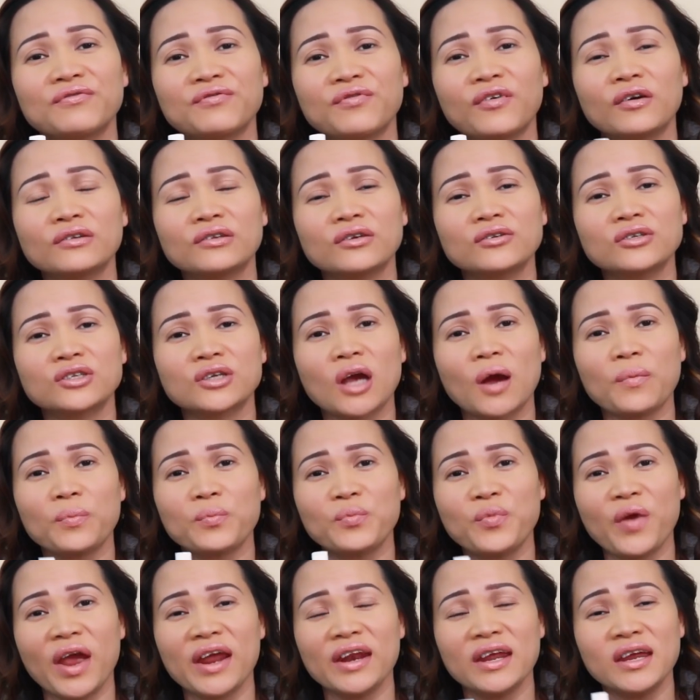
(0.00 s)

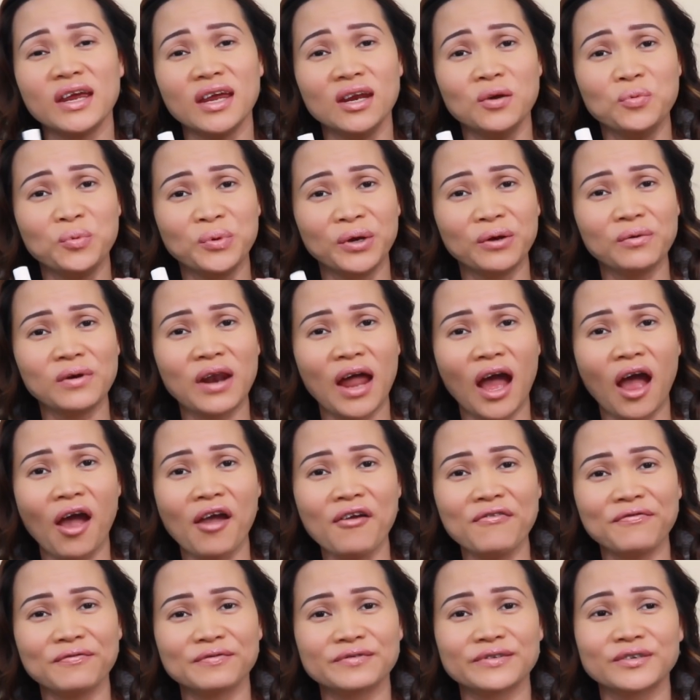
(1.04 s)
Photoshop ready in real
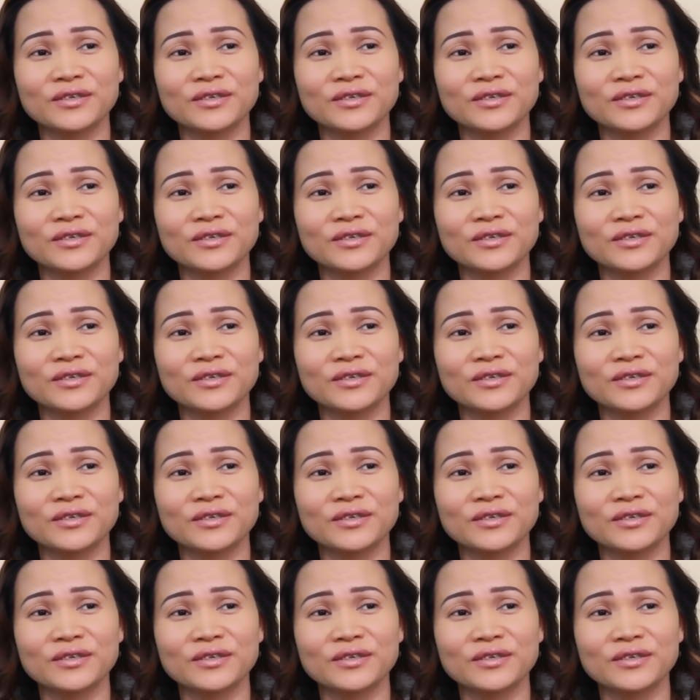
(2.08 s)
life.